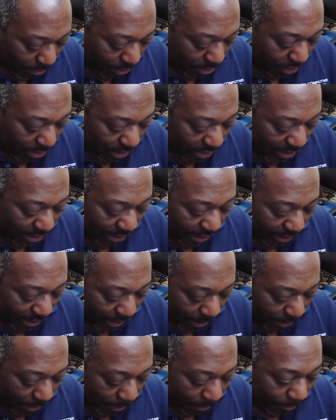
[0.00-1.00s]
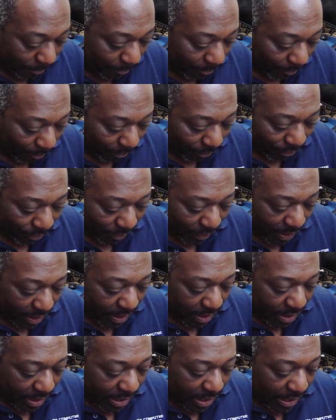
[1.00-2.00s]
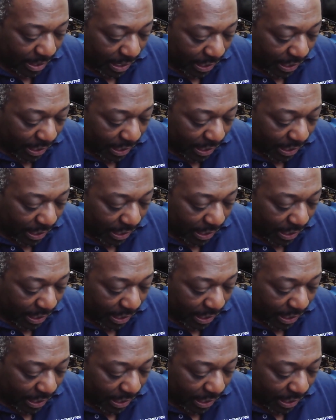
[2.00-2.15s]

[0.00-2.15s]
going to delete that one. And if